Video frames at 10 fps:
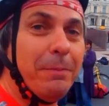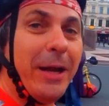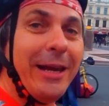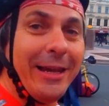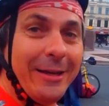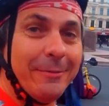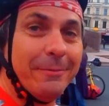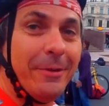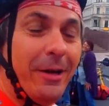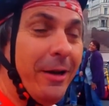pedalling,
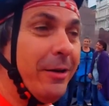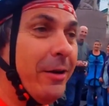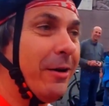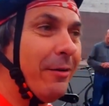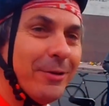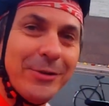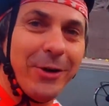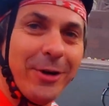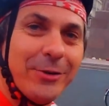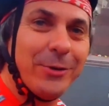and I've
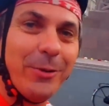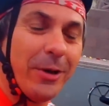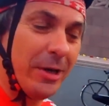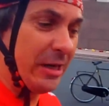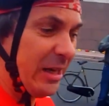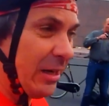decided to